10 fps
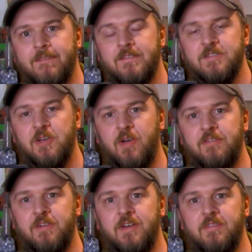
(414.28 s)
So I
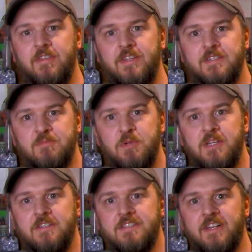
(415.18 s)
found this
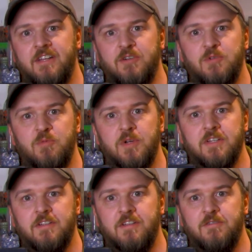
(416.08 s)
piece at a
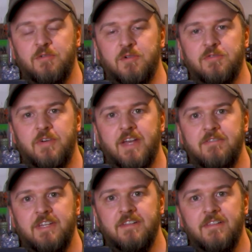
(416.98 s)
Goodwill for
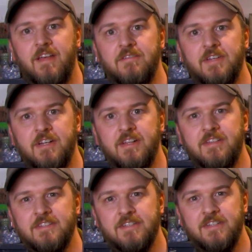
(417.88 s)
$5.11,
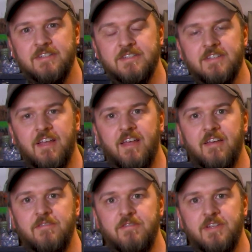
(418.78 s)
and this is
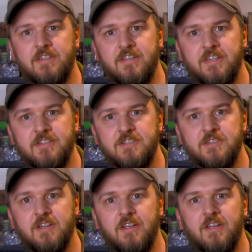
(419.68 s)
a vintage.